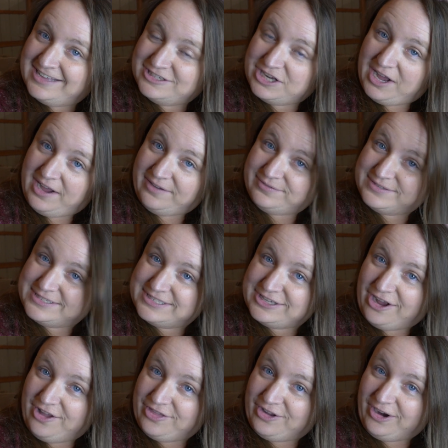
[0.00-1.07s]
tufts
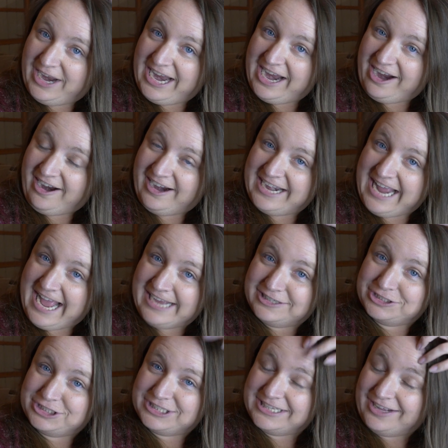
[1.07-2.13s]
on their hair and
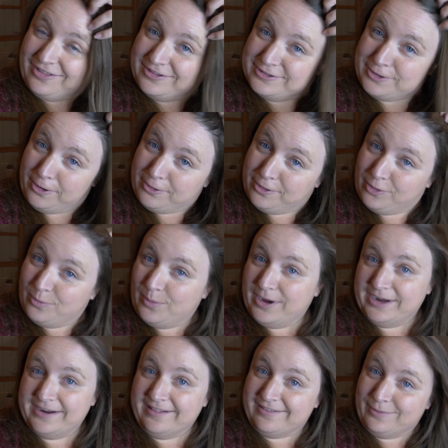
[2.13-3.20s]
actually on the darker
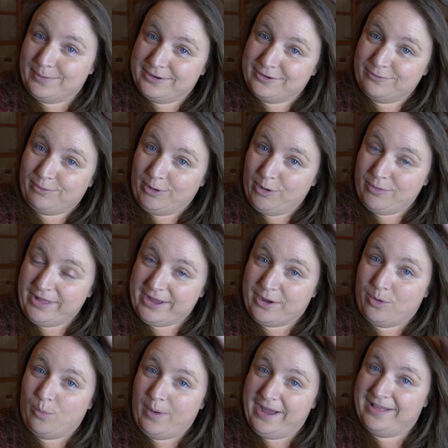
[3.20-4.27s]
one it's going to grow like
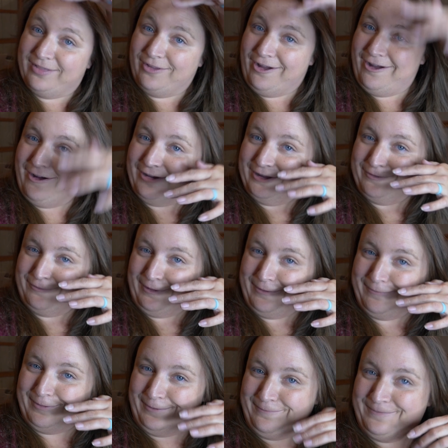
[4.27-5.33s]
quite long in front
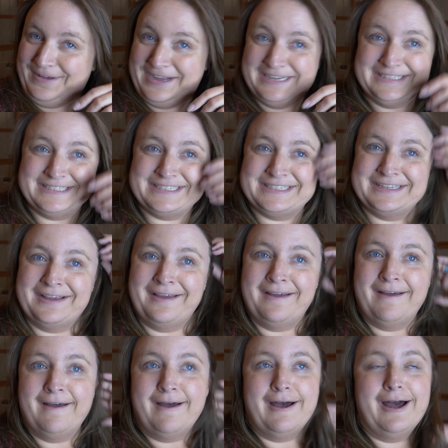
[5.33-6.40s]
of their face
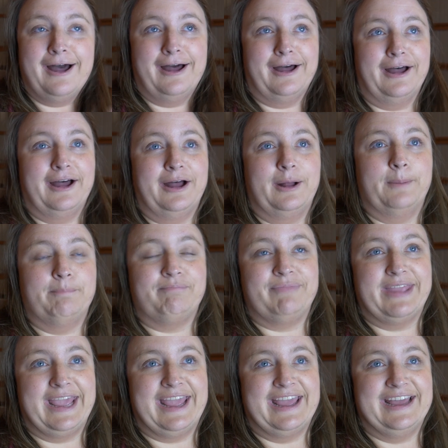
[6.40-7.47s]
um,
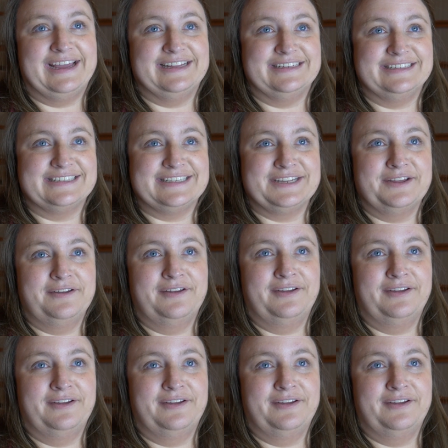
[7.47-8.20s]
and